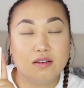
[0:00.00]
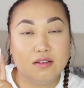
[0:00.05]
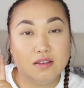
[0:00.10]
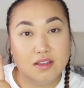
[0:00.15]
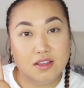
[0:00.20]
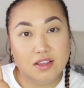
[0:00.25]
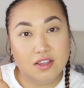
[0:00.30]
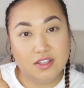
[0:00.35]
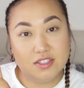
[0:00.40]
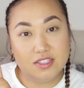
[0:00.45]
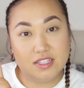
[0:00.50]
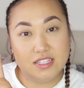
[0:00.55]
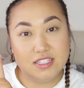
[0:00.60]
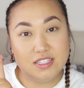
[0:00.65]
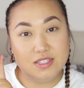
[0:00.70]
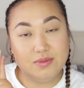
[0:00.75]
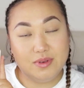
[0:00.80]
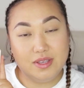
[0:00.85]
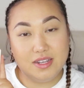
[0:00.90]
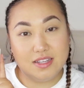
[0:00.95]
So this
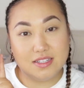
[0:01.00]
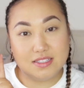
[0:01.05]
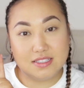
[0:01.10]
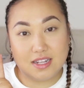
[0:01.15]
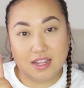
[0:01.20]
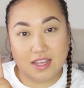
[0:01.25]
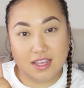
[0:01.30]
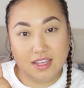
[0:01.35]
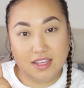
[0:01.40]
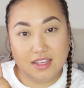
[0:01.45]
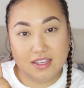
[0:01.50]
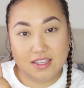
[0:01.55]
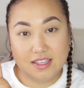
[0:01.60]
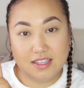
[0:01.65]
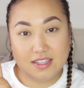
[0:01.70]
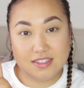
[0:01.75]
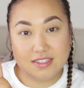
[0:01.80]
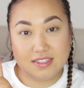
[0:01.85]
is what it looks like.